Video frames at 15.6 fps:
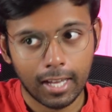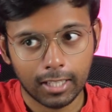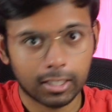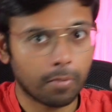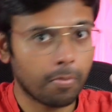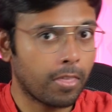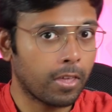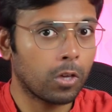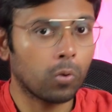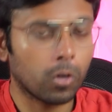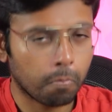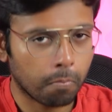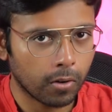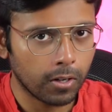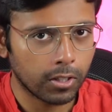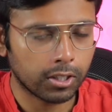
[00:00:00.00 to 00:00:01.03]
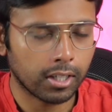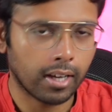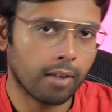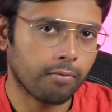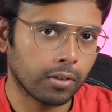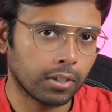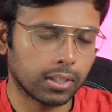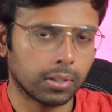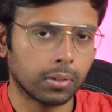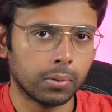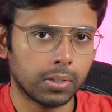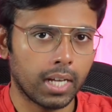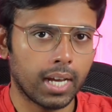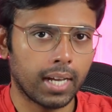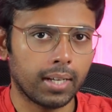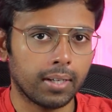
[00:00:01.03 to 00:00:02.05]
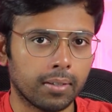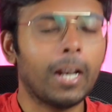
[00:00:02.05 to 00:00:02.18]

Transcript: is something you would appreciate every single day.